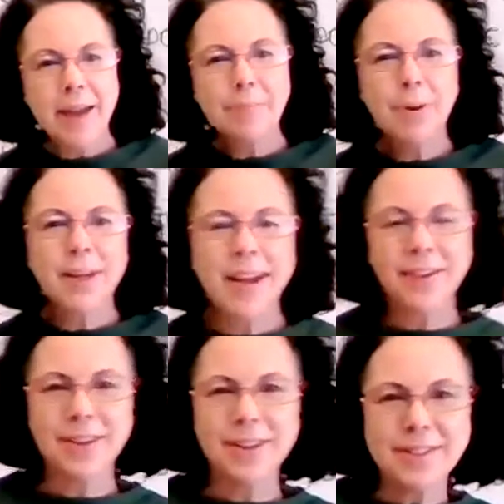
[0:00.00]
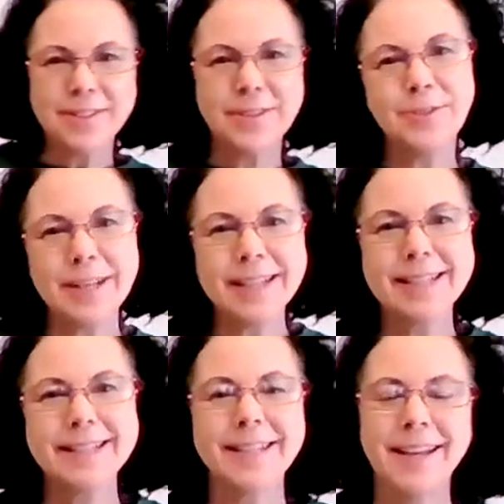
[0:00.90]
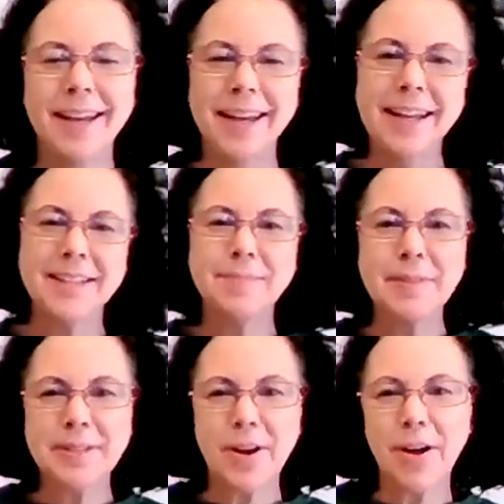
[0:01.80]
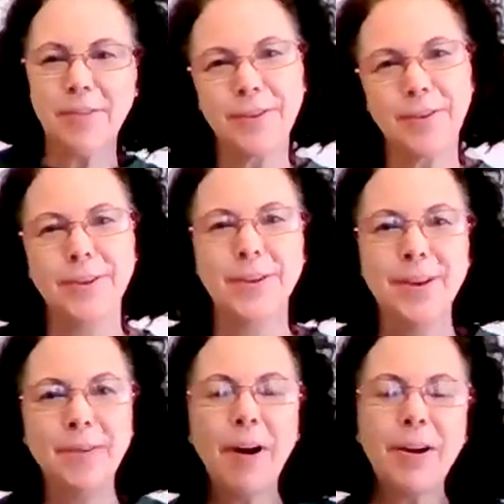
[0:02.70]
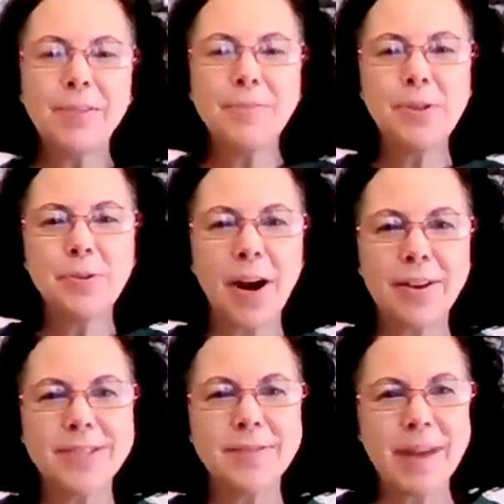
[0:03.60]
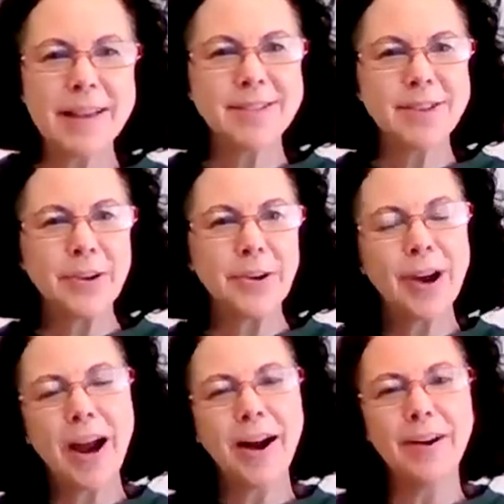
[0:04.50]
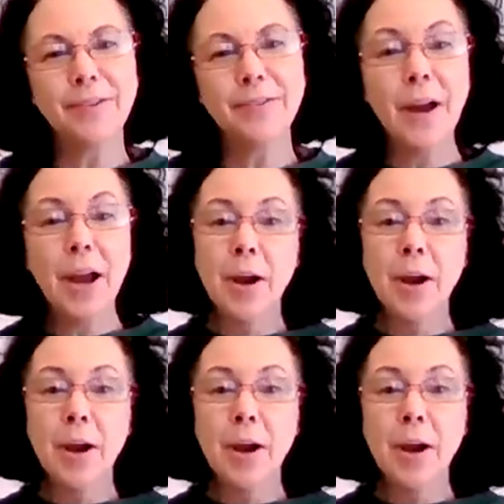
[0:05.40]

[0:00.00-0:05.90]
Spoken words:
Hi, pre-calculus students. It's Ms. Culver. Welcome to our semester of